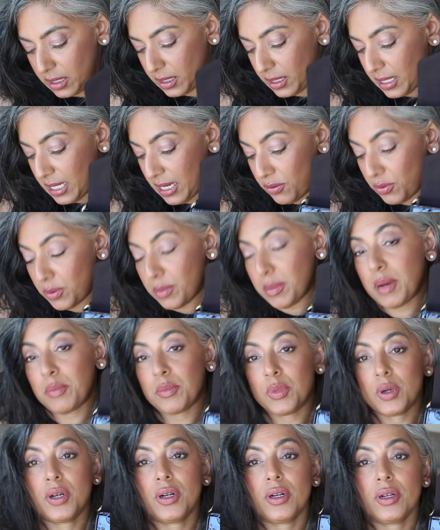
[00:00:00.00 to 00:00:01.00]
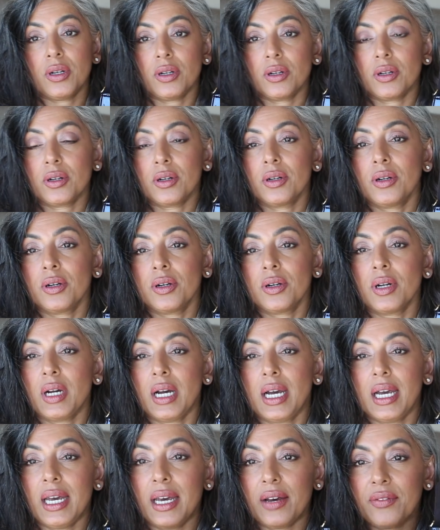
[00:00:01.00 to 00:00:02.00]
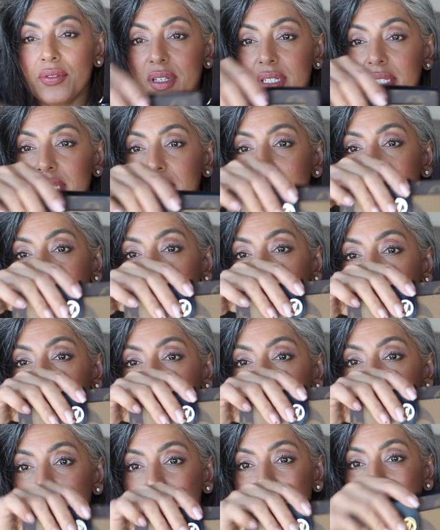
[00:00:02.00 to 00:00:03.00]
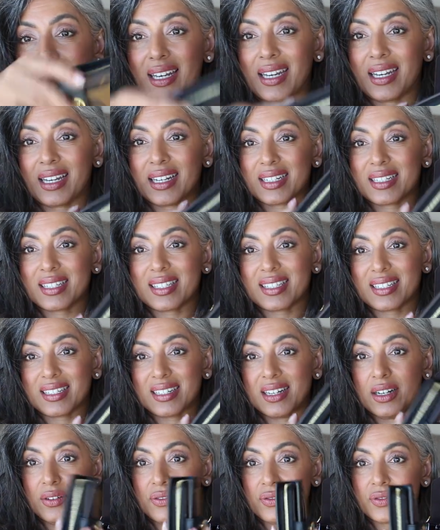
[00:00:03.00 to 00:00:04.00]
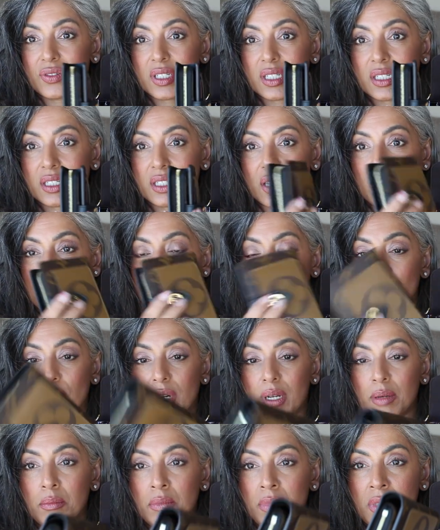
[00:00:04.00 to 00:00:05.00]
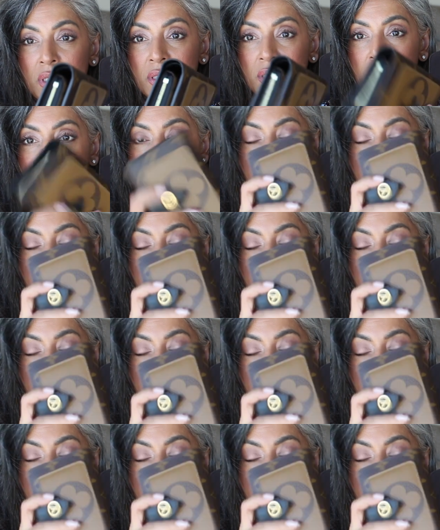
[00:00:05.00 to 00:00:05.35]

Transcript: Now remember, I have this guy and it's like stuffed to the brim.